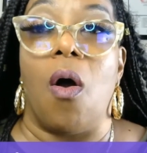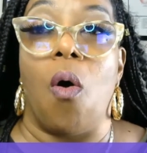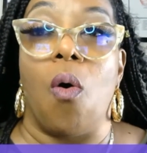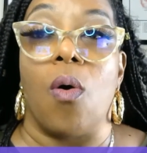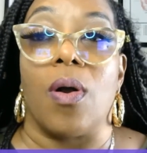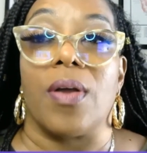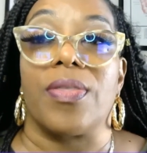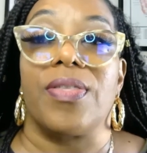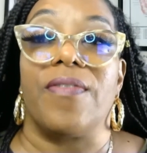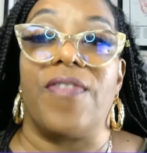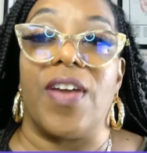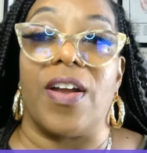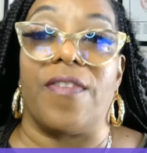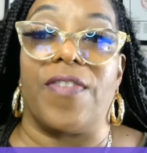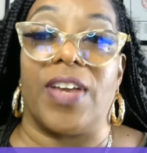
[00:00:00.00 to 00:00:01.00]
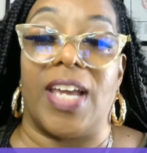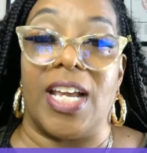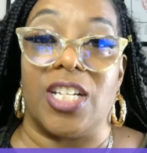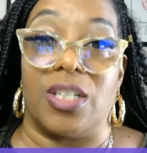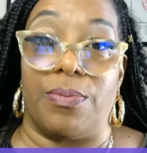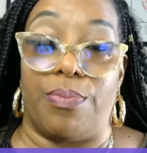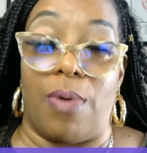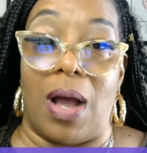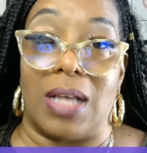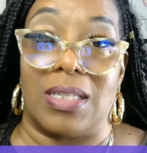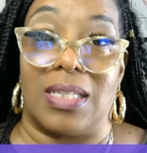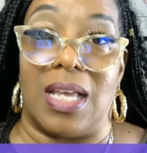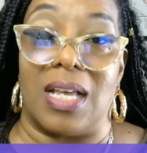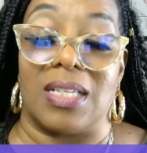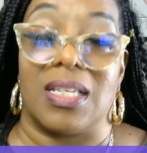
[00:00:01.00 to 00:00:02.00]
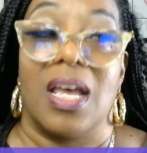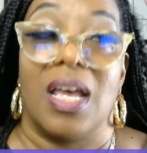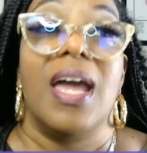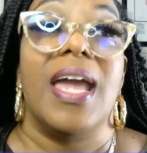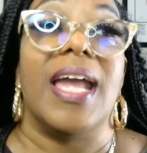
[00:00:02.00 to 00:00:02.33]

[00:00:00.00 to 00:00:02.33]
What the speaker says: or the verification process.